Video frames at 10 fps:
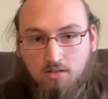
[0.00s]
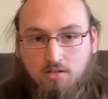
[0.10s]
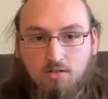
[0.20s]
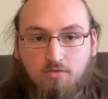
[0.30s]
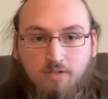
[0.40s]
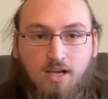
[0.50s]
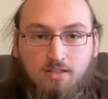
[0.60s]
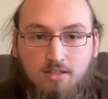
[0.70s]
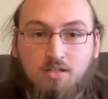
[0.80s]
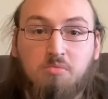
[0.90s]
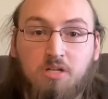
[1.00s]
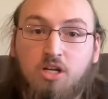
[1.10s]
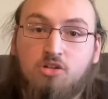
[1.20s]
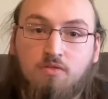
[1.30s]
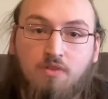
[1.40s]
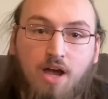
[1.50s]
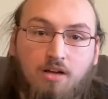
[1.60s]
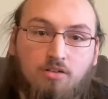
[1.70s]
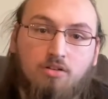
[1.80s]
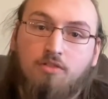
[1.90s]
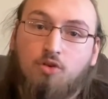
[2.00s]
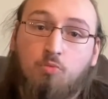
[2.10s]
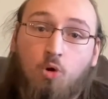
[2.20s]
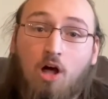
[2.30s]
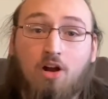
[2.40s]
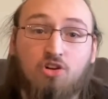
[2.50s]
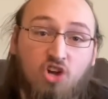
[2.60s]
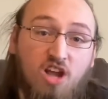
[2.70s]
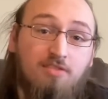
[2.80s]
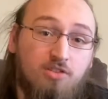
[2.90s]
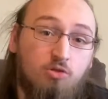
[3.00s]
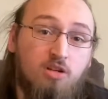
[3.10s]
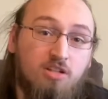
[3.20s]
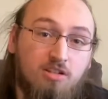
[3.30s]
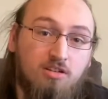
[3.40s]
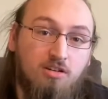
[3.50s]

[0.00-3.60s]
and you've got the intimidation factor. If you pull out a knife and you can